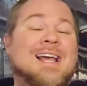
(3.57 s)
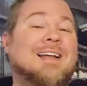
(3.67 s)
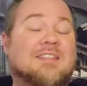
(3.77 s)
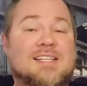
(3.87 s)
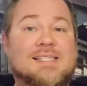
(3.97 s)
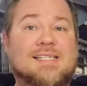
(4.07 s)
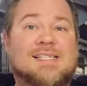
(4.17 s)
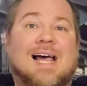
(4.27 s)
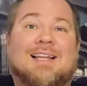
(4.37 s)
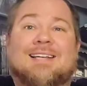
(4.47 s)
This is
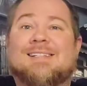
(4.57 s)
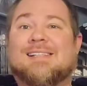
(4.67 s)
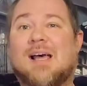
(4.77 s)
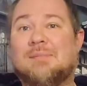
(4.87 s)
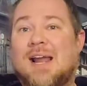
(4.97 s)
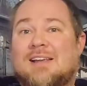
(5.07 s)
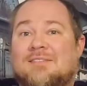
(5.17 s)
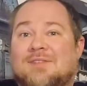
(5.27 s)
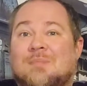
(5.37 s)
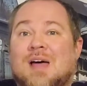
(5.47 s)
Alex, coming at you
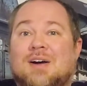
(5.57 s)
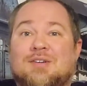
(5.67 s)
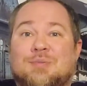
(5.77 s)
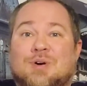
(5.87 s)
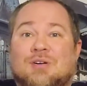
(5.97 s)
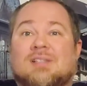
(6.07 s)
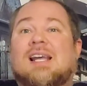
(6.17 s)
from the underworld,